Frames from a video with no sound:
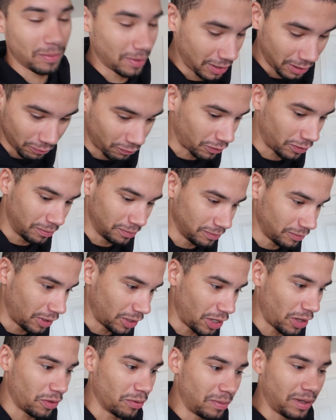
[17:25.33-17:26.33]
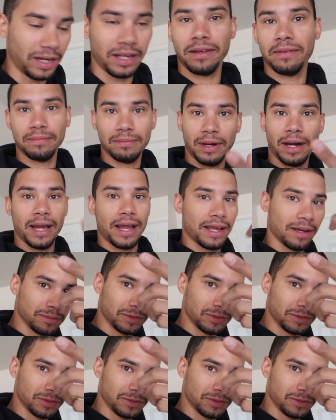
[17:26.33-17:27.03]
I'm getting it from another buddy, Mike.